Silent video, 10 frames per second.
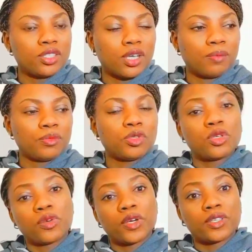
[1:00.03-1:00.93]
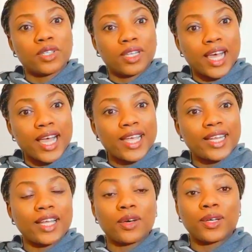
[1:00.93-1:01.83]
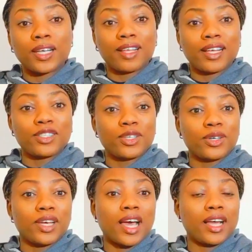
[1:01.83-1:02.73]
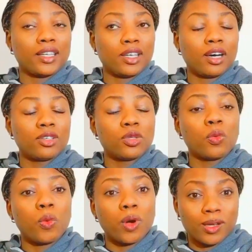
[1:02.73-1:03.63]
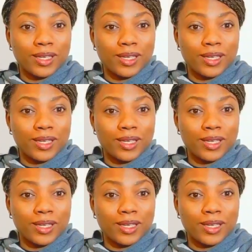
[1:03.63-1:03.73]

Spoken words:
some tutorials online and other things, so, and also work